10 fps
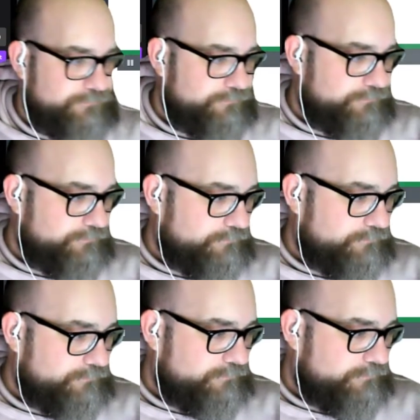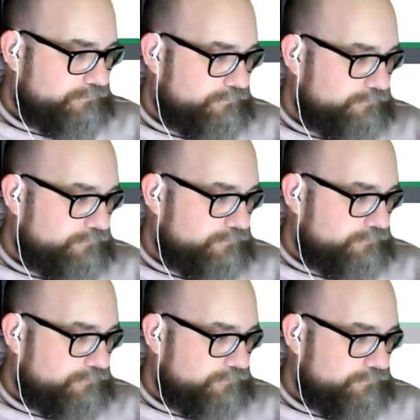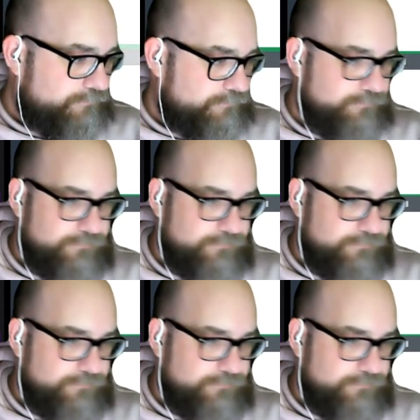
If they have top pair, they're raising. Fine,